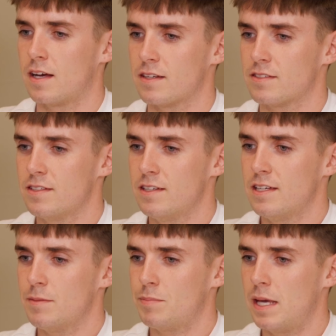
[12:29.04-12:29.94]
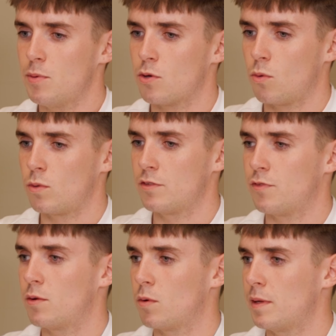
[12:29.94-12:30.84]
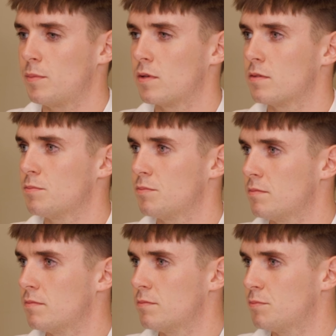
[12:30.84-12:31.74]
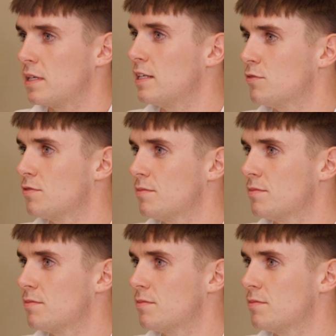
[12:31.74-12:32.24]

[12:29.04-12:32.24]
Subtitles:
that people are only fed what people believe,